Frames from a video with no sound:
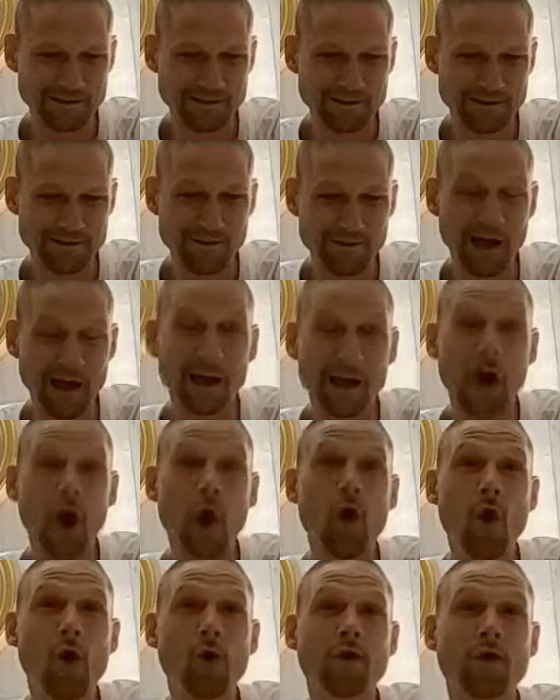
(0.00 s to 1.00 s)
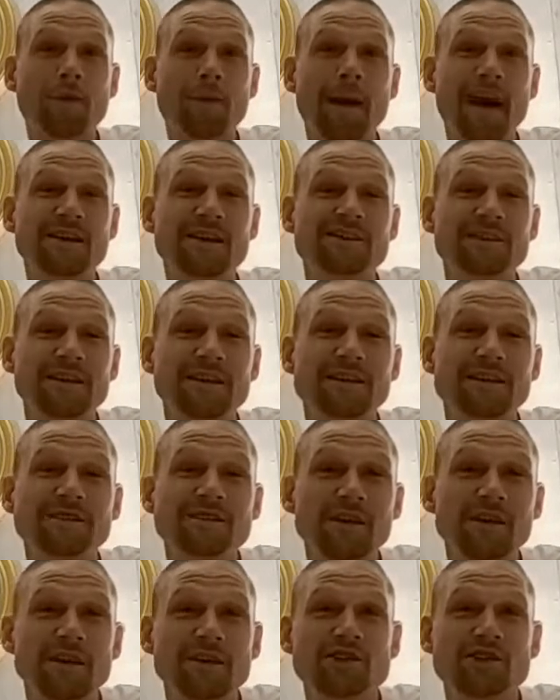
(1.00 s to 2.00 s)
Well, a horror master is
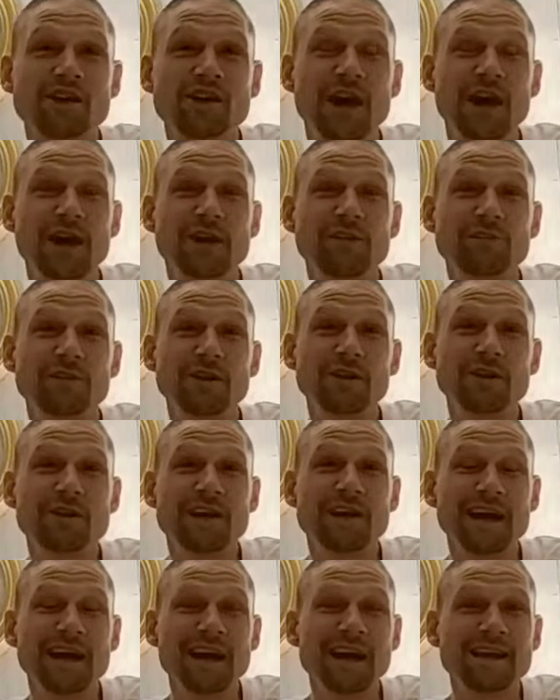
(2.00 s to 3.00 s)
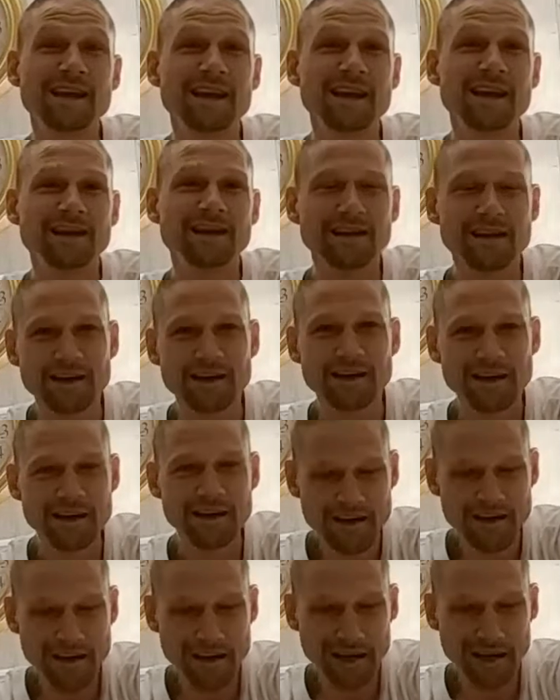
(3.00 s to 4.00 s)
on the channel. If you look at
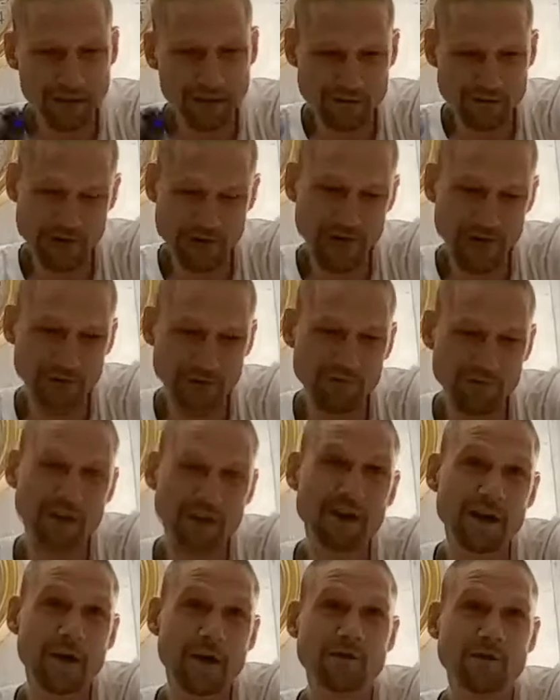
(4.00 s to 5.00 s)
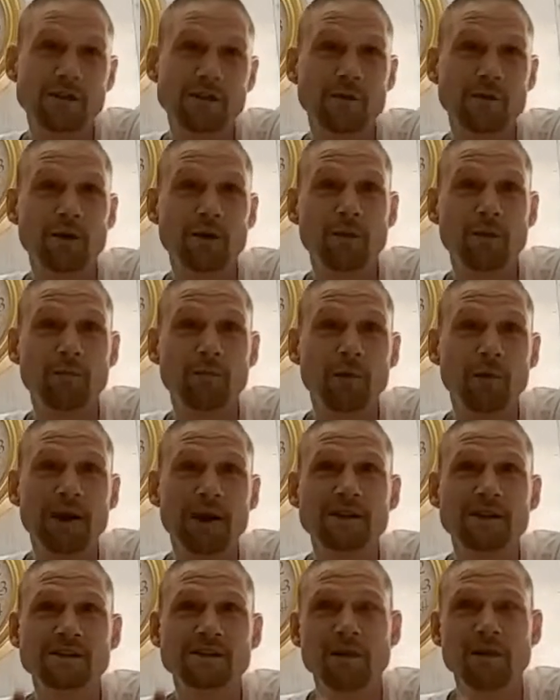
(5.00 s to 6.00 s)
Indiglow channel videos, I'm going to put
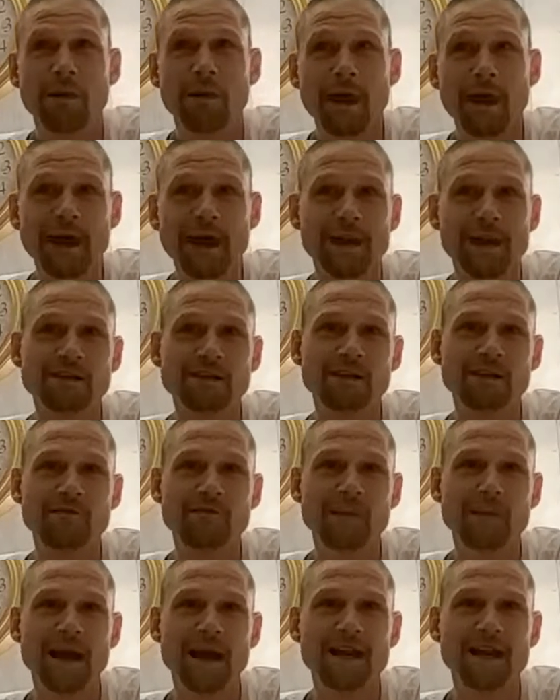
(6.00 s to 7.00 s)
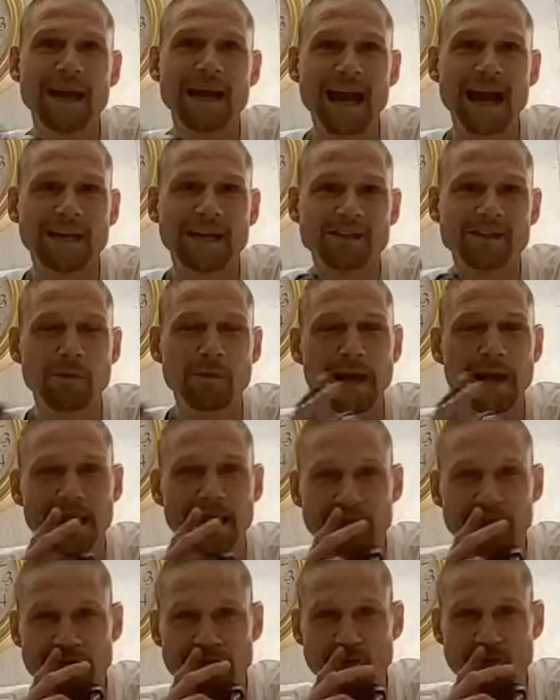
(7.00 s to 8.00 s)
into the playlist. I've made a GANs
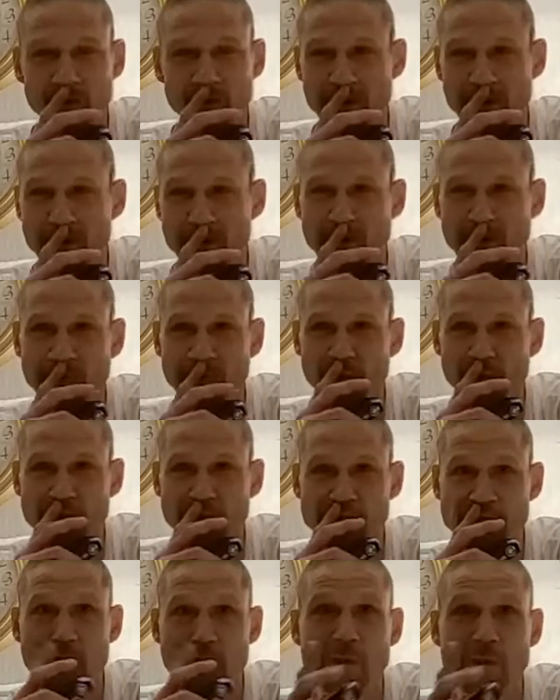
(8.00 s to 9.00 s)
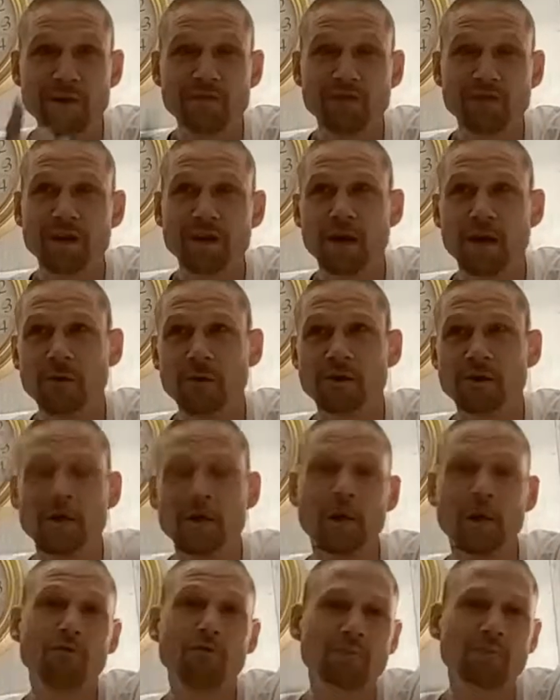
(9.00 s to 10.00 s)
playlist for you. I've got 2 videos
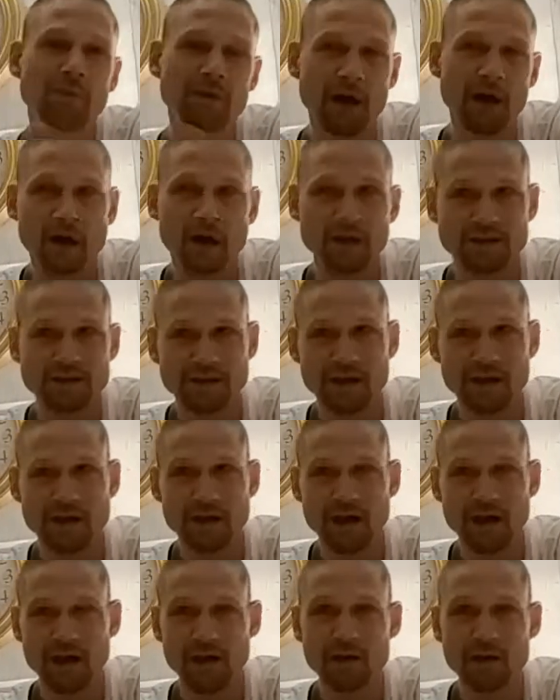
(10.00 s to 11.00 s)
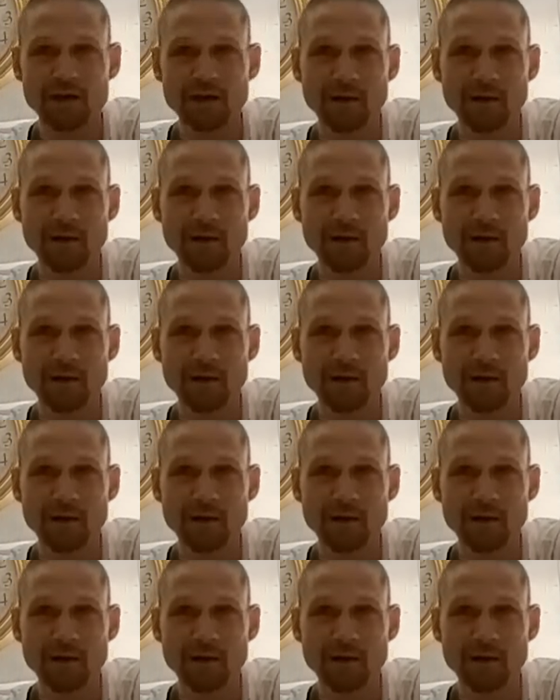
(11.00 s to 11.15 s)
of bananas in there.